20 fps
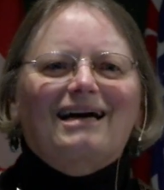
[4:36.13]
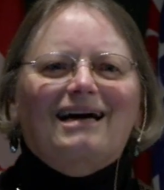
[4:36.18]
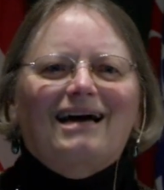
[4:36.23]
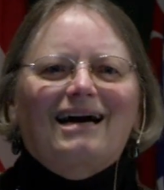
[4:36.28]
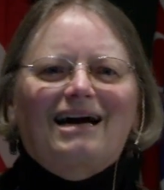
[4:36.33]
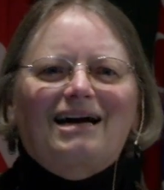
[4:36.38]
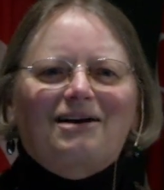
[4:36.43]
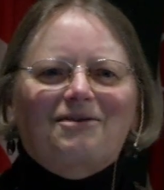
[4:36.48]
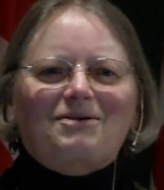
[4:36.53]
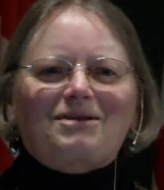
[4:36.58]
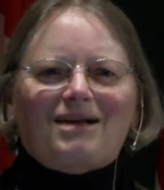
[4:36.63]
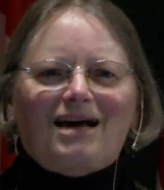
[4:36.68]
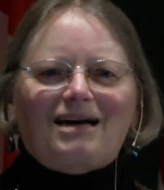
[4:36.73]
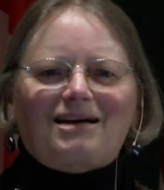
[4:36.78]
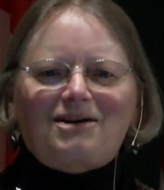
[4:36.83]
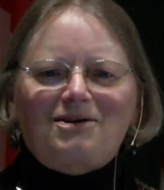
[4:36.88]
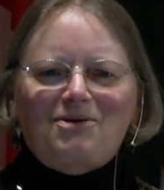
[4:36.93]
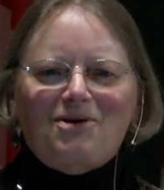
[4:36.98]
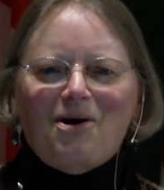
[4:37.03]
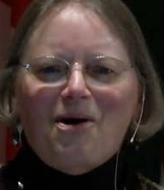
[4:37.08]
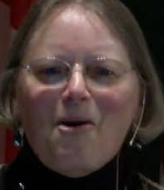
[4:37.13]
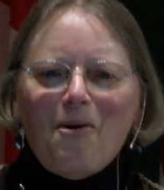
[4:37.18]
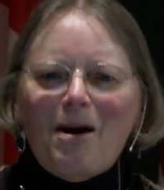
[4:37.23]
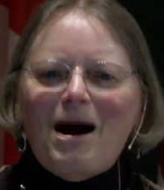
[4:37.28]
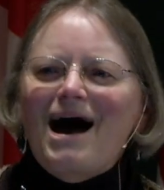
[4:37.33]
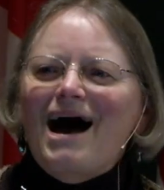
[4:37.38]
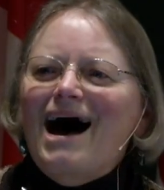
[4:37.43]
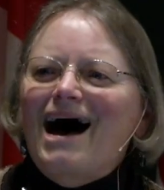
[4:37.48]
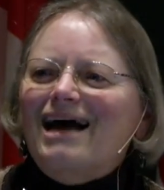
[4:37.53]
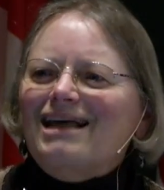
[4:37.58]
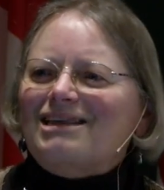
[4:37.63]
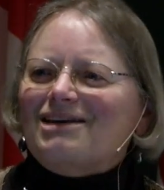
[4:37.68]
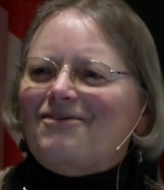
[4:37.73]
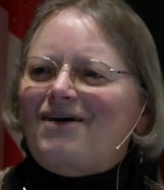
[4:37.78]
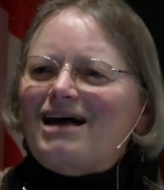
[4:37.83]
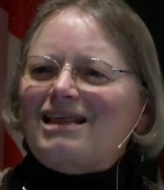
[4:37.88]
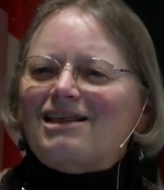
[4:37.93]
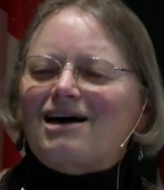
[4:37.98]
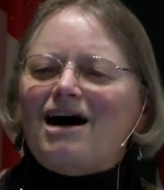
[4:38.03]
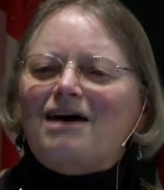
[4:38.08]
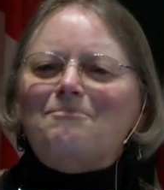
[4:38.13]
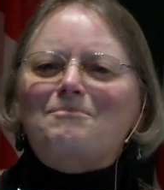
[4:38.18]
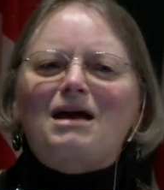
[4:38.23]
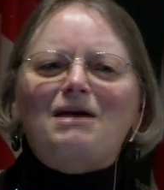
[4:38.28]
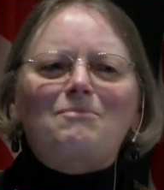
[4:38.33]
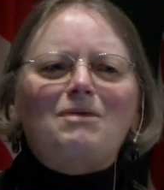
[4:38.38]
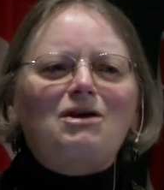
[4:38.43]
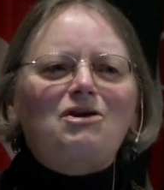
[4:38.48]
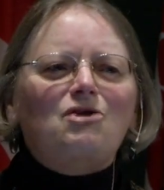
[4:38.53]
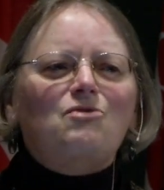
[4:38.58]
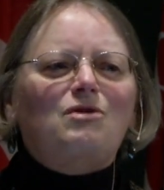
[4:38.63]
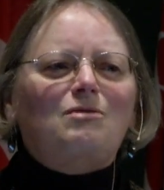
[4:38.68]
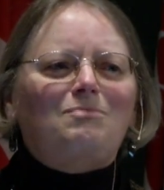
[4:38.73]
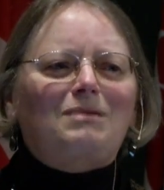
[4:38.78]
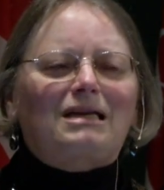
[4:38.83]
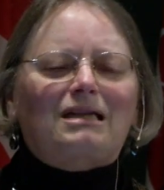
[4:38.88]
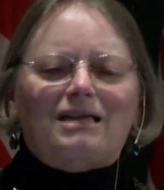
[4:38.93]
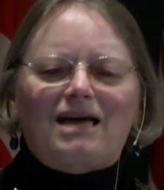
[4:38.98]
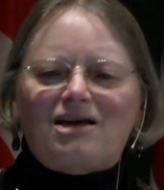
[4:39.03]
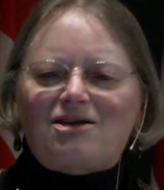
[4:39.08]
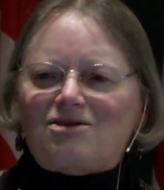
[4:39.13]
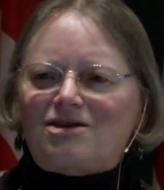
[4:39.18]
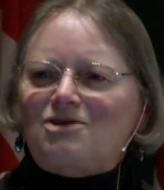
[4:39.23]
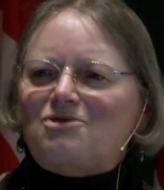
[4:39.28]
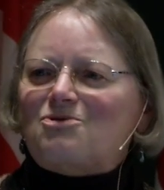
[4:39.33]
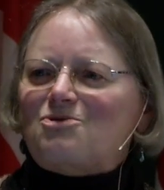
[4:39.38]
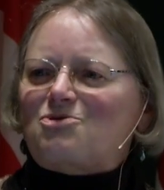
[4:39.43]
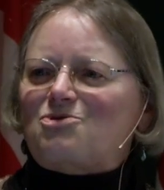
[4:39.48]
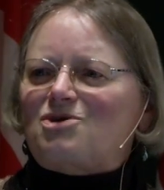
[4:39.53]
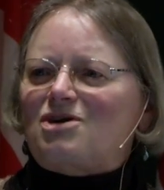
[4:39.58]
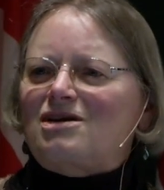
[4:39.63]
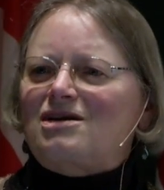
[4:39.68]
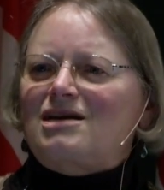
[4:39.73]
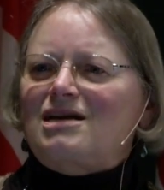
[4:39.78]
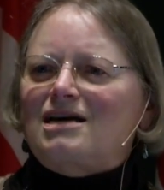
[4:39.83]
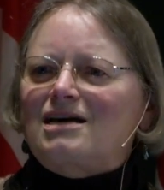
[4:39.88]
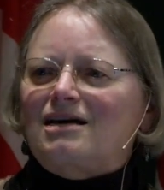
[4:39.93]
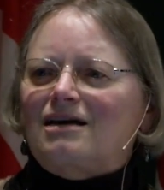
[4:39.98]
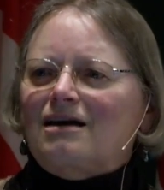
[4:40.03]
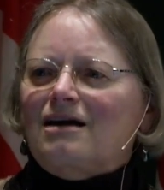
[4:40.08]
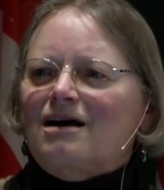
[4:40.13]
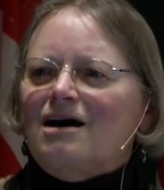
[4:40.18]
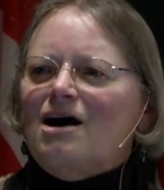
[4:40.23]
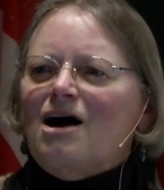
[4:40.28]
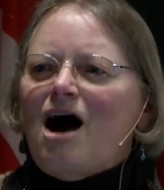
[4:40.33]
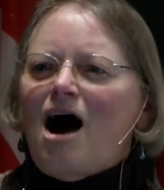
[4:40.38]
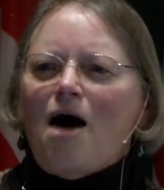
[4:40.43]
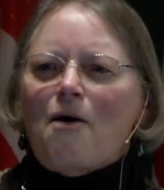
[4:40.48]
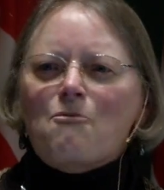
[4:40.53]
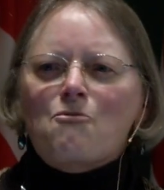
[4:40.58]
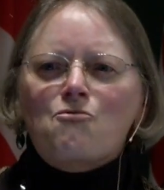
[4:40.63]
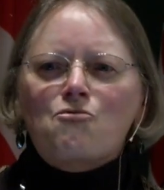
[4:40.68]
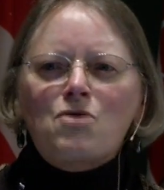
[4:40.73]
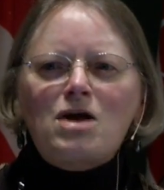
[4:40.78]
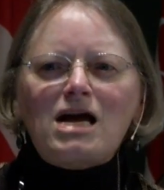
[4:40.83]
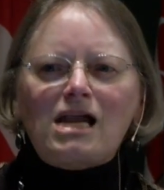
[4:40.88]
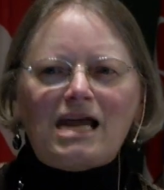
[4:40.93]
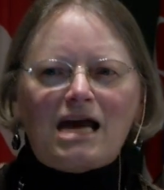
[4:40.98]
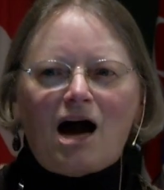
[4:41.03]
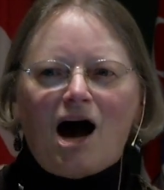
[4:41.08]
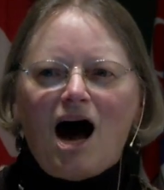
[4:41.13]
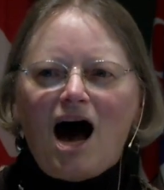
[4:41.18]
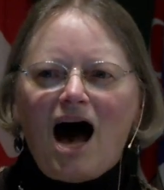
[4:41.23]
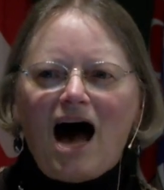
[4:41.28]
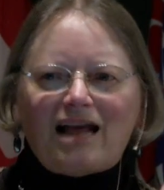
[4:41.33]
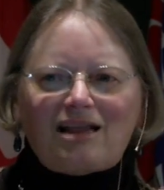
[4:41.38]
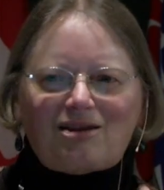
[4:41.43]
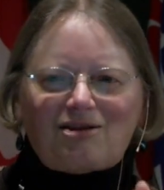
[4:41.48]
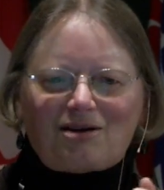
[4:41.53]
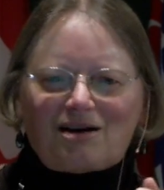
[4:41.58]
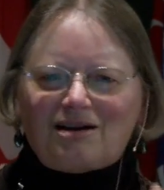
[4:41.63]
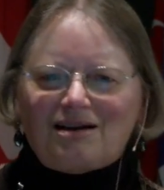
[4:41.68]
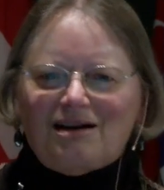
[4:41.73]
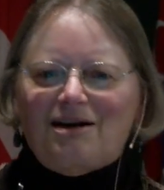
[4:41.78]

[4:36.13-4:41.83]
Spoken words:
And it was like, no. So I thought maybe you would be less interested in a really hot